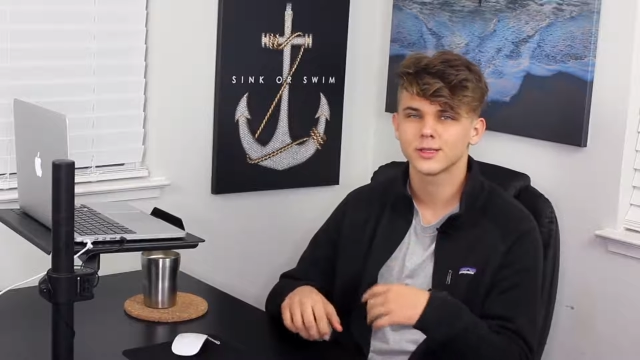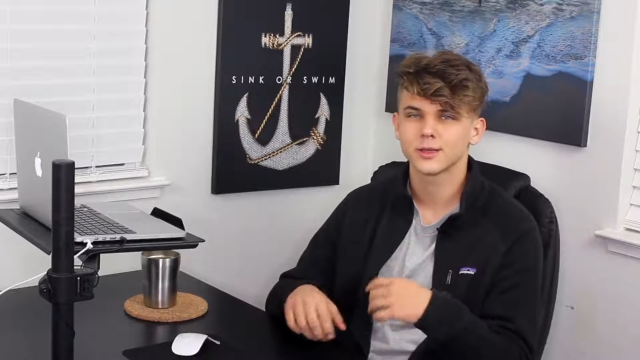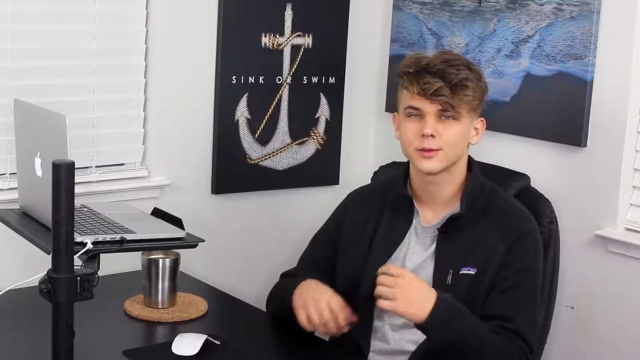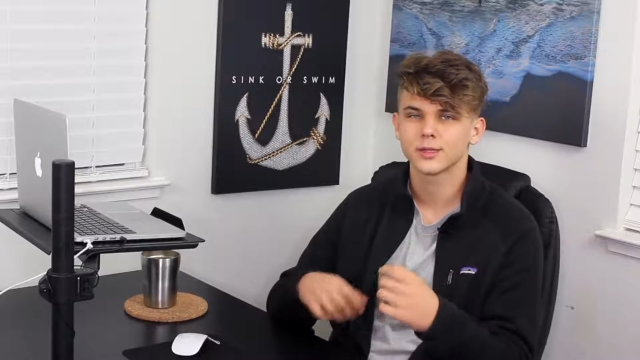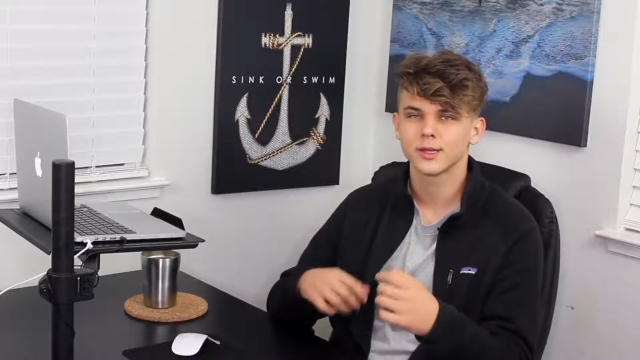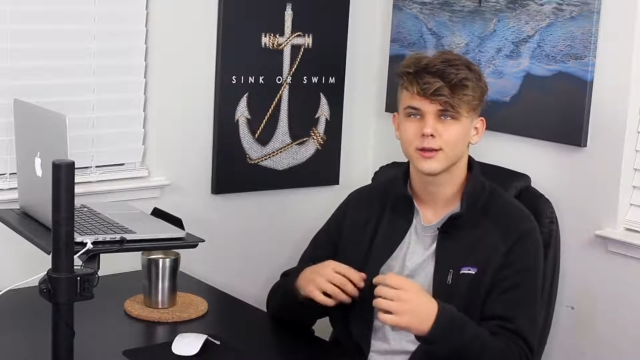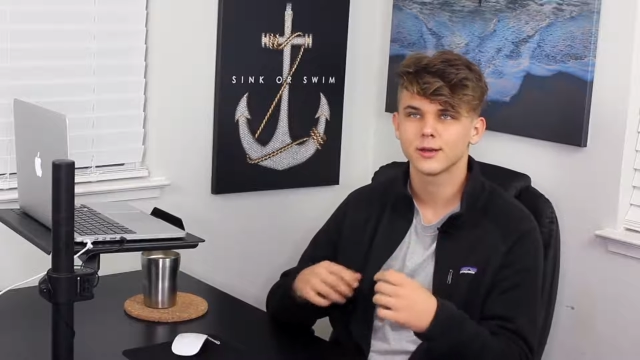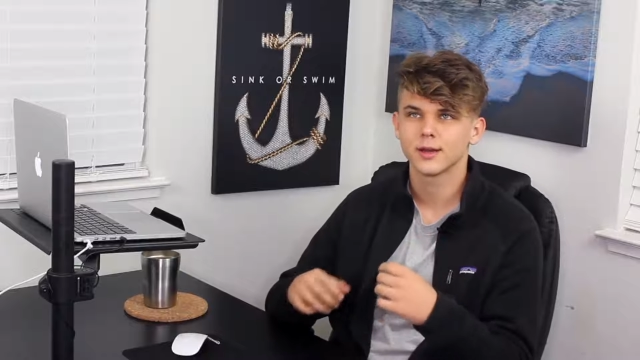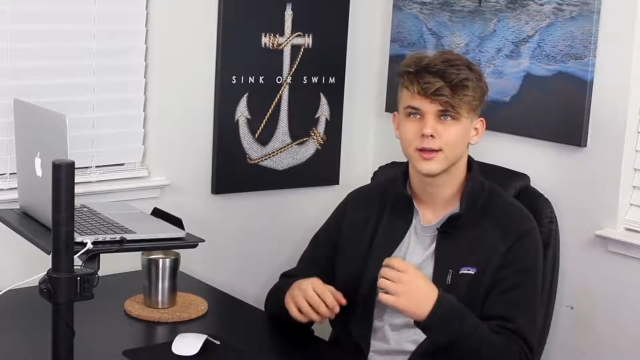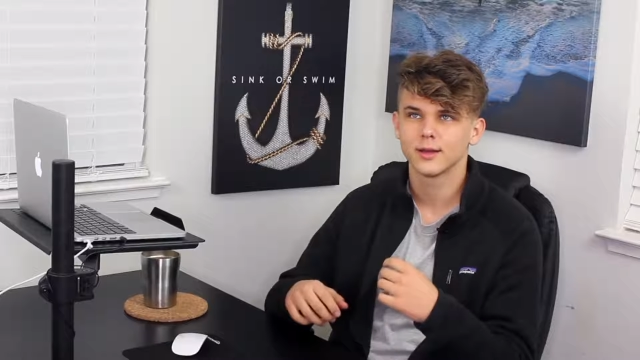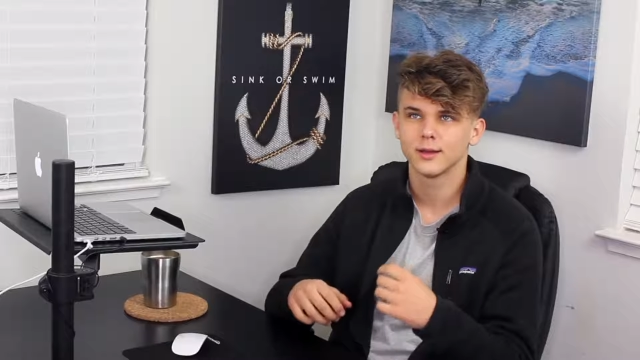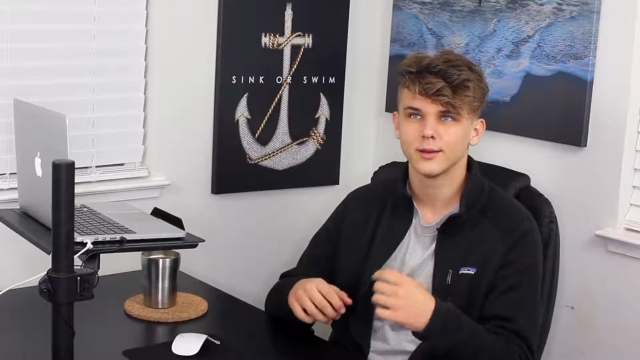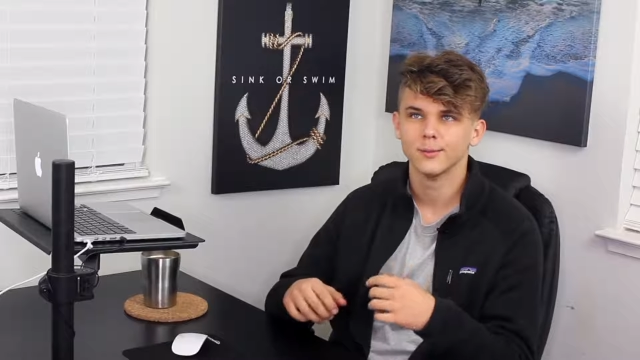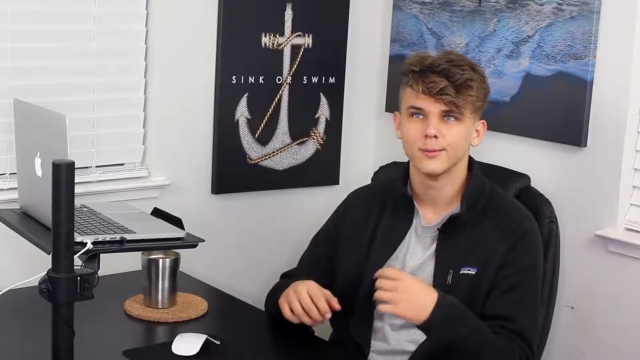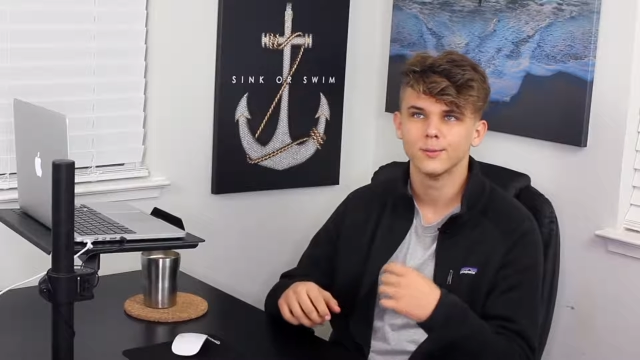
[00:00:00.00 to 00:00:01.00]
It was on
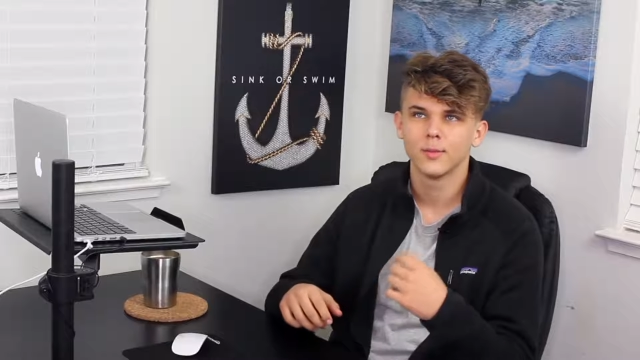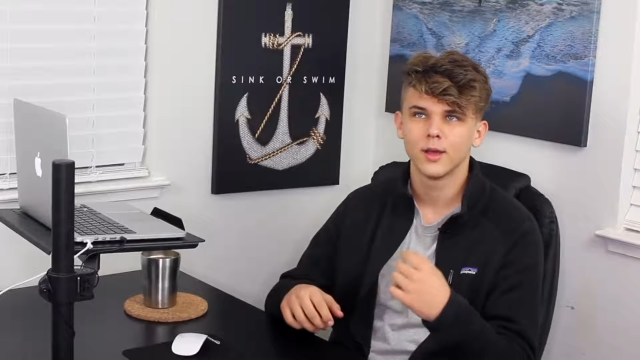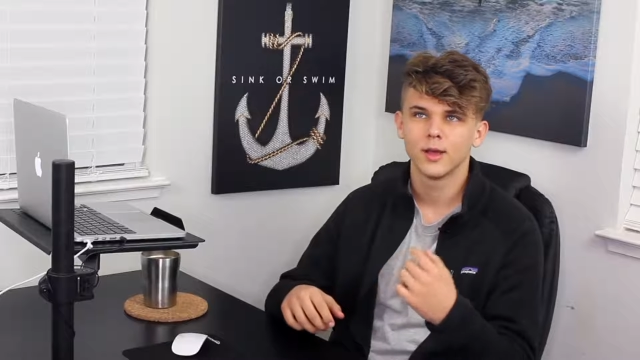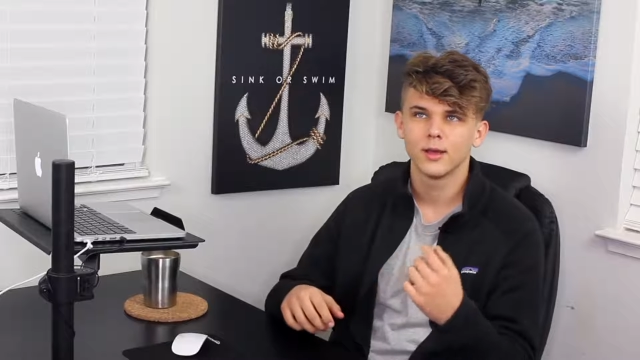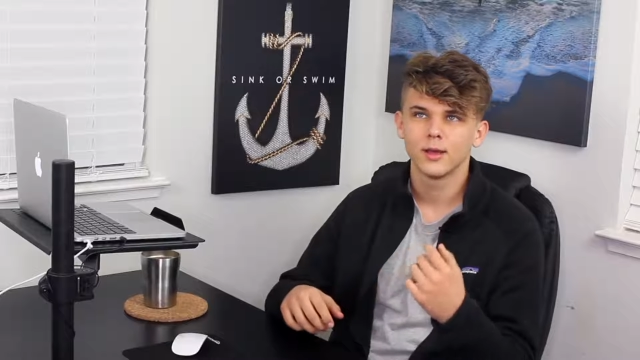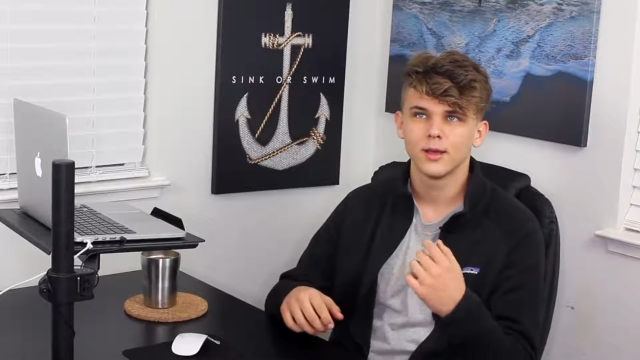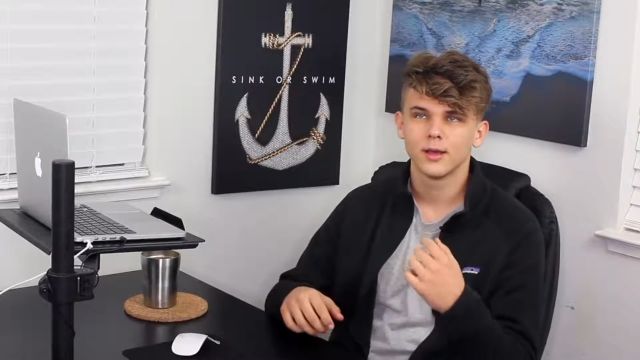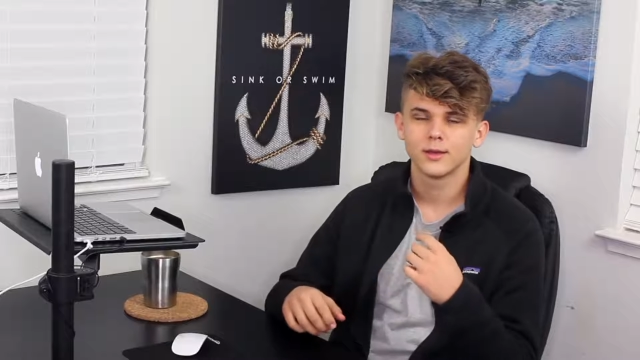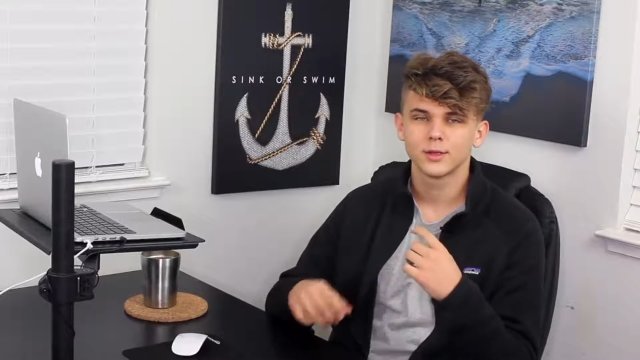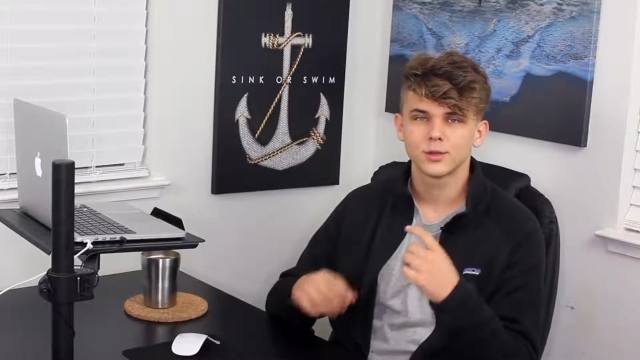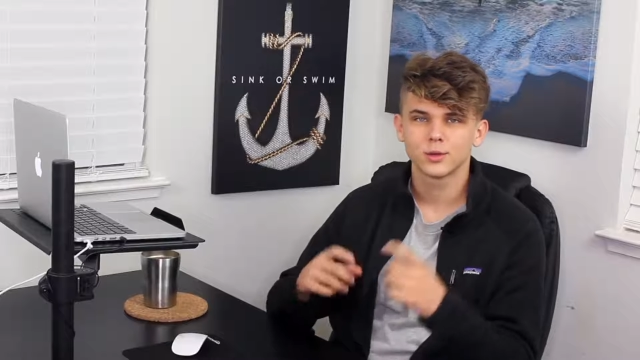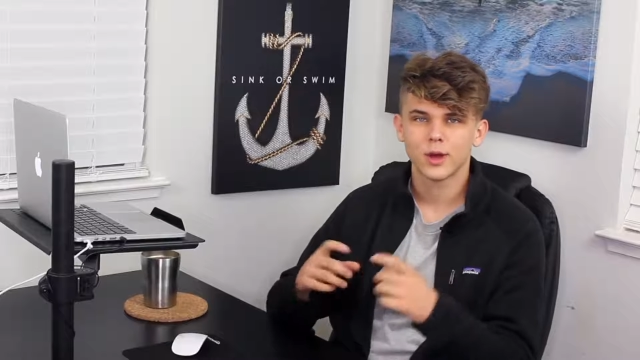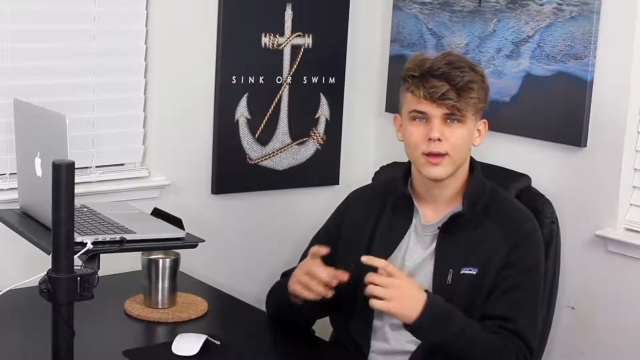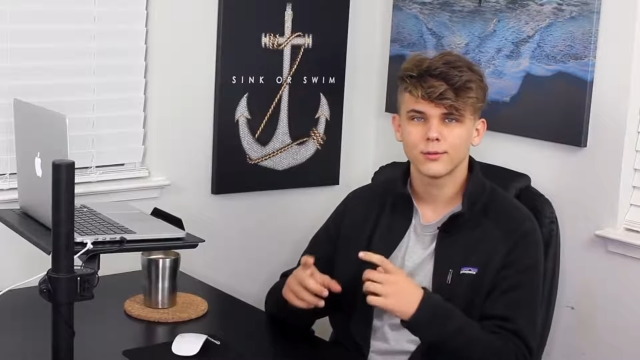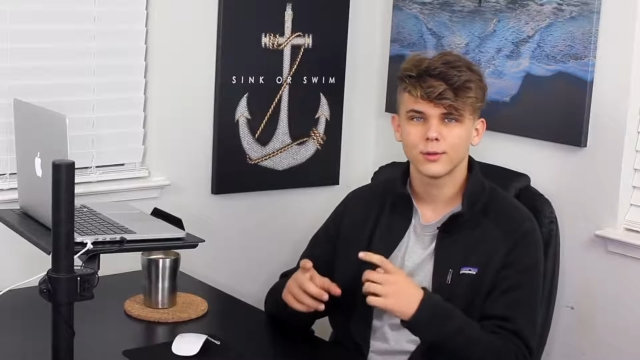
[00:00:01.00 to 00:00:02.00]
a
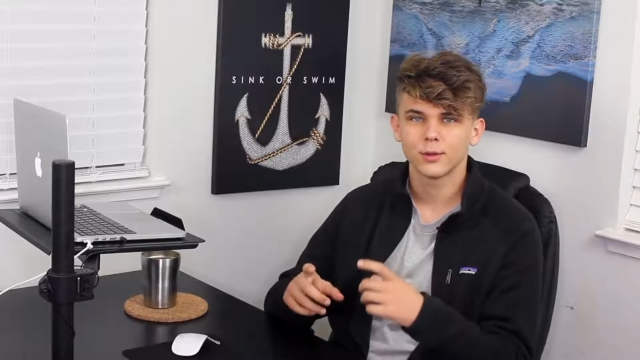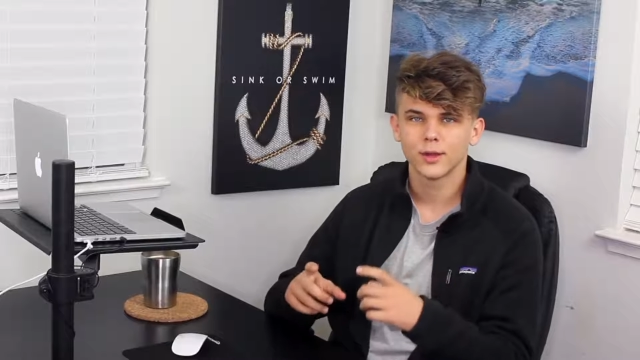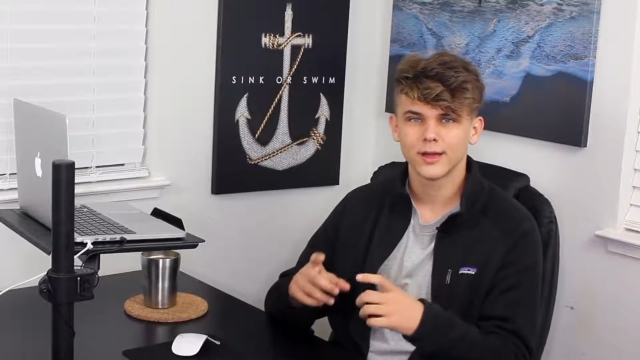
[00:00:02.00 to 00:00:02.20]
travel